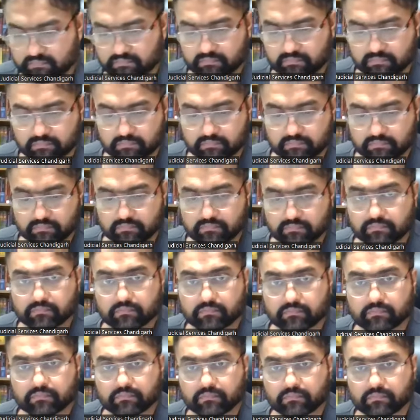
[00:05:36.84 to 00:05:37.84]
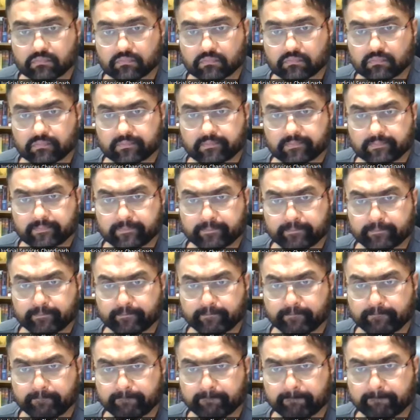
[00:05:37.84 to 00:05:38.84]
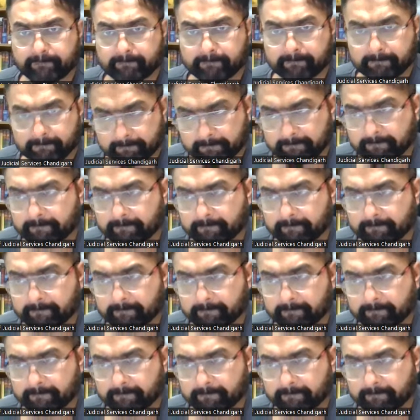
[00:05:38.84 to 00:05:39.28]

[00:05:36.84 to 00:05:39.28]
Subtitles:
in the presence of witnesses, or